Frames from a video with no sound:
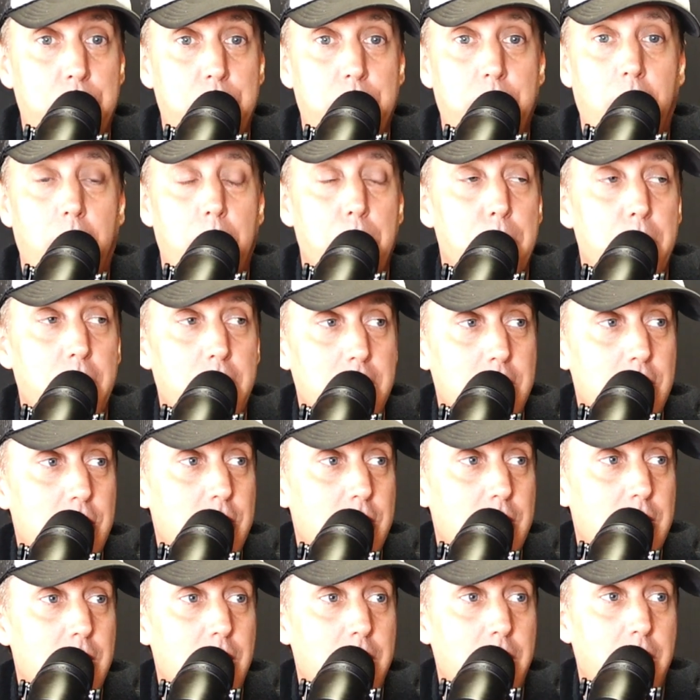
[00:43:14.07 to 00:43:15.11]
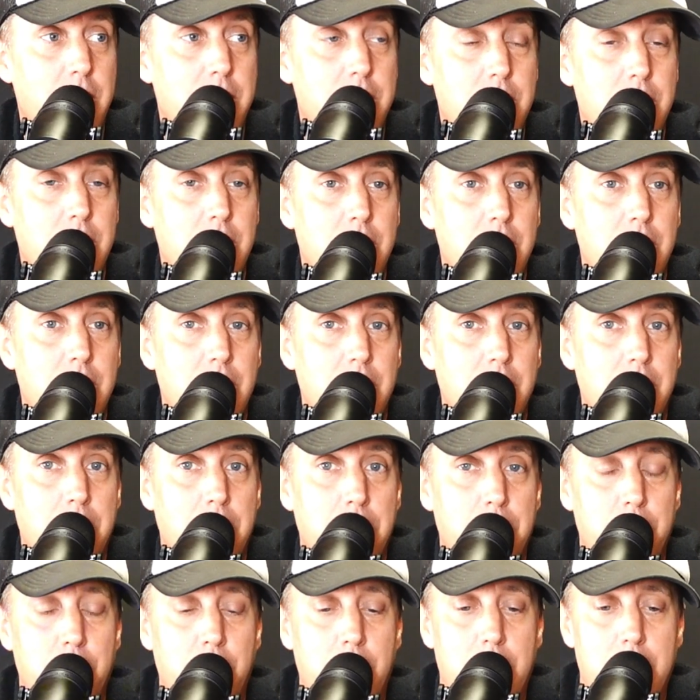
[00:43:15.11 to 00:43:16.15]
amazing. Like
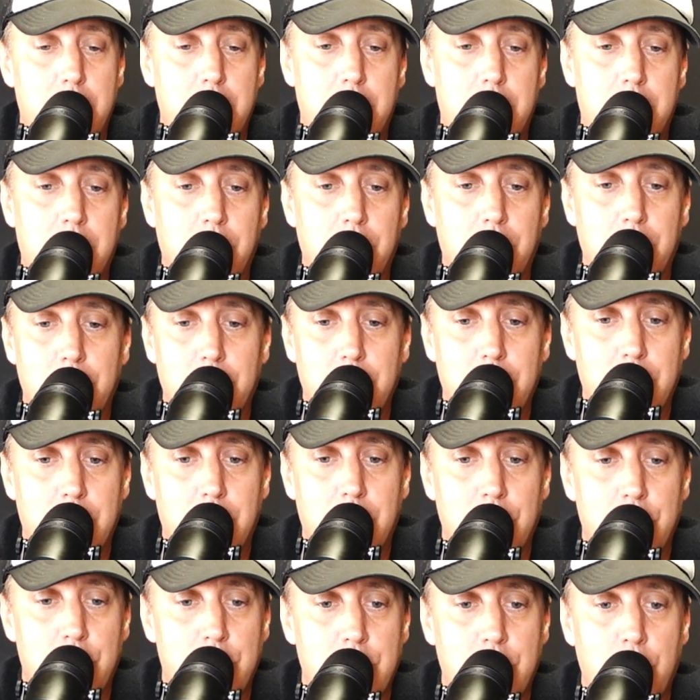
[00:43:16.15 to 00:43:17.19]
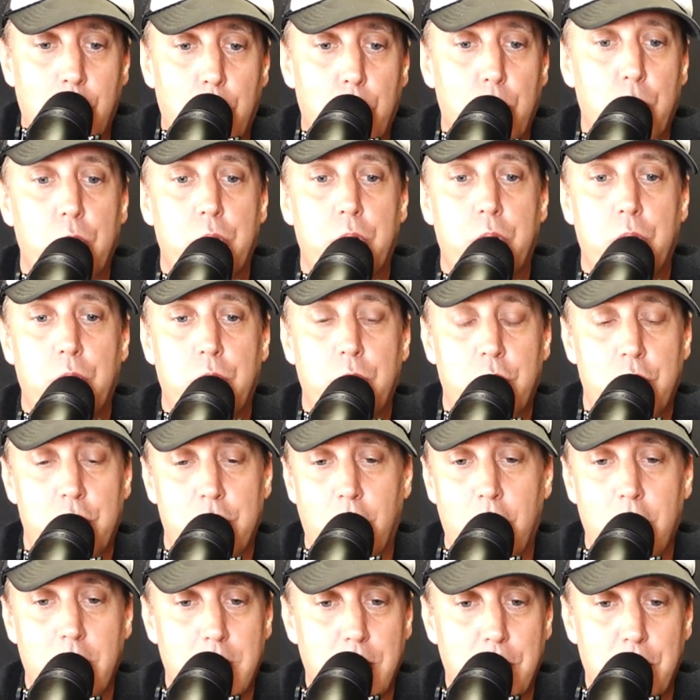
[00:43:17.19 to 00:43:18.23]
the score
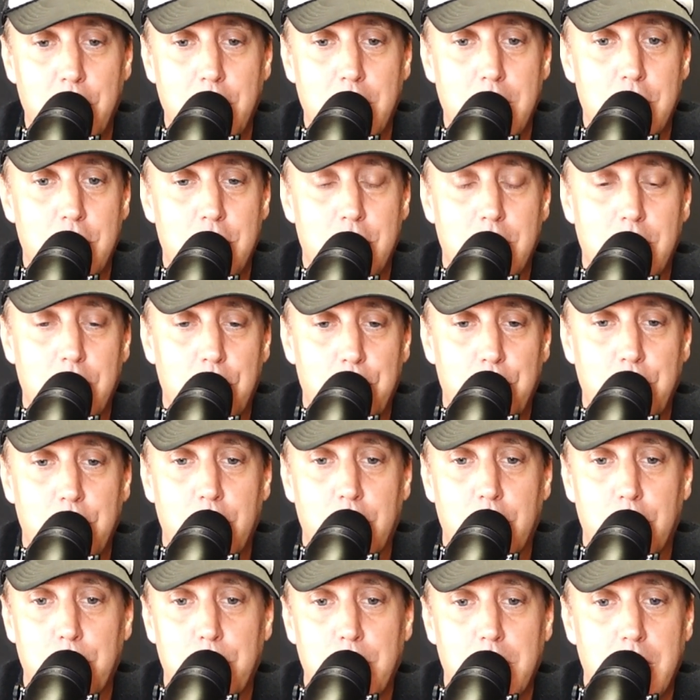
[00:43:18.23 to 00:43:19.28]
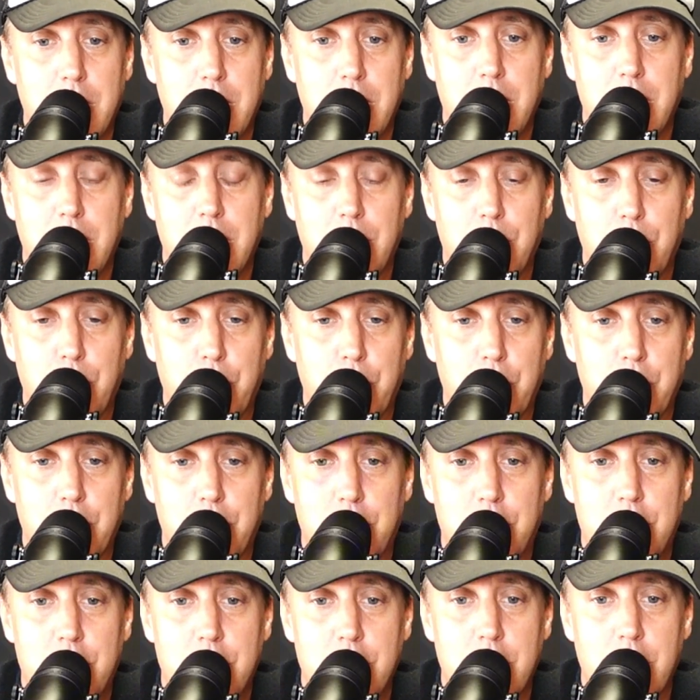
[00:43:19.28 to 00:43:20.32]
start to finish in this film
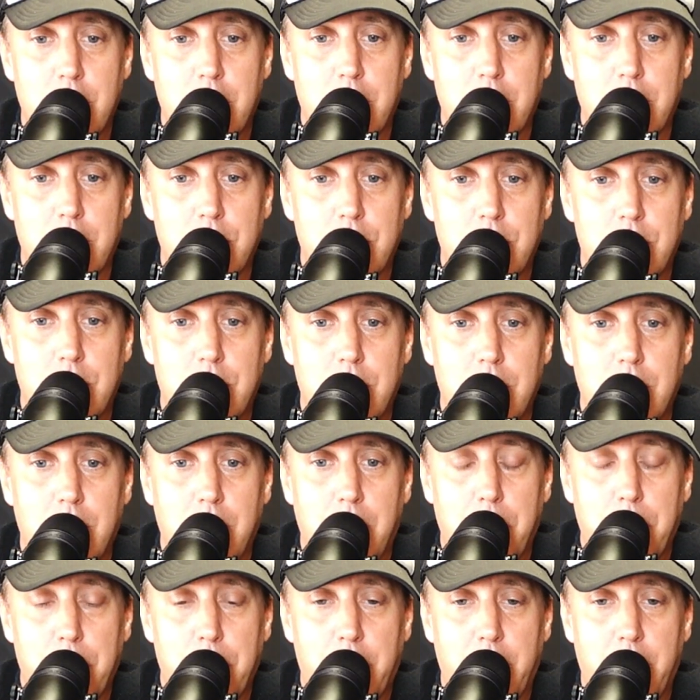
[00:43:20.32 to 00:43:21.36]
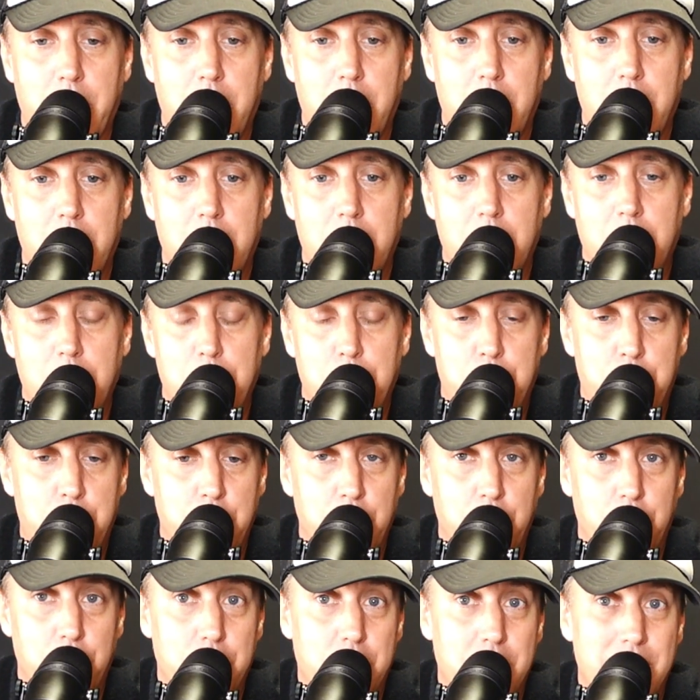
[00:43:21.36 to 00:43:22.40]
was just, it
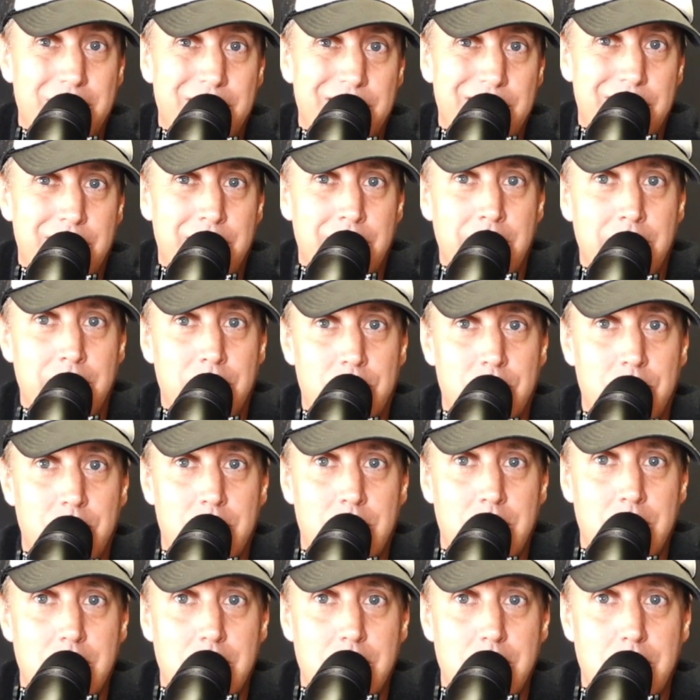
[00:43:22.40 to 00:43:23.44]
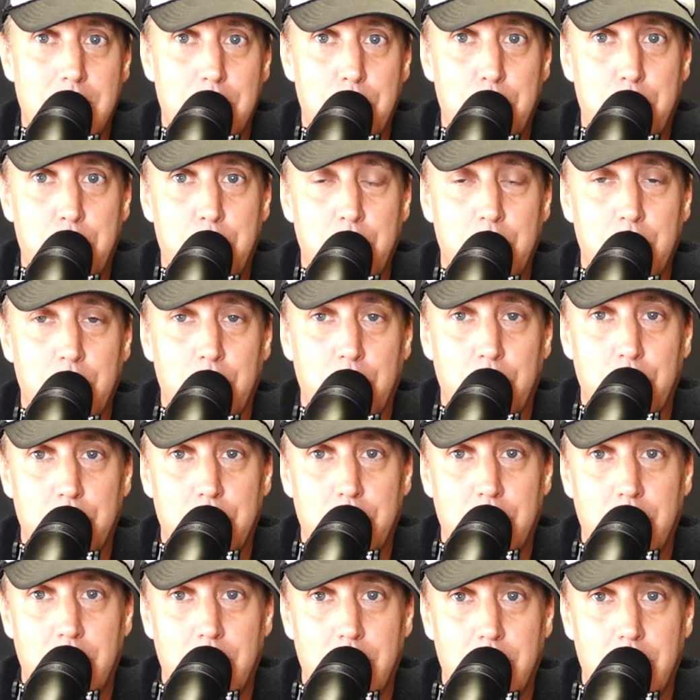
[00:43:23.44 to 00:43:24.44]
built intensity. It built